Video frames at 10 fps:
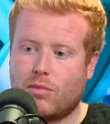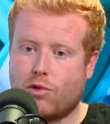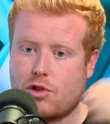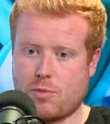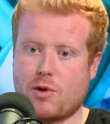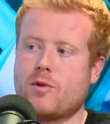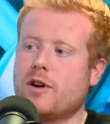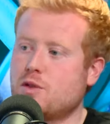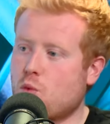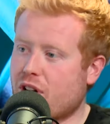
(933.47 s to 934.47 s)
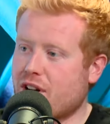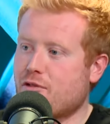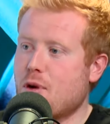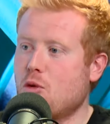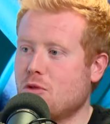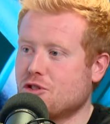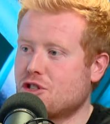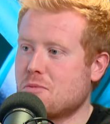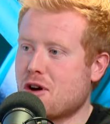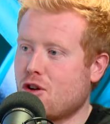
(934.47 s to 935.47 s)
growing my wife's working from home lunch
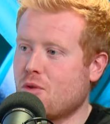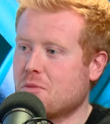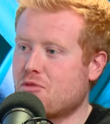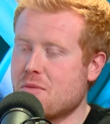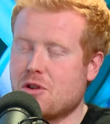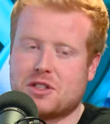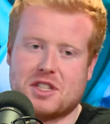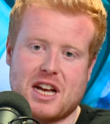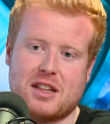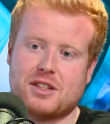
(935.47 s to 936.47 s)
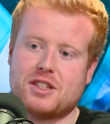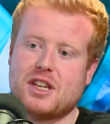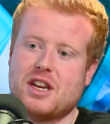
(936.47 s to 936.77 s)
tomorrow with a pre-bought salad. Yeah.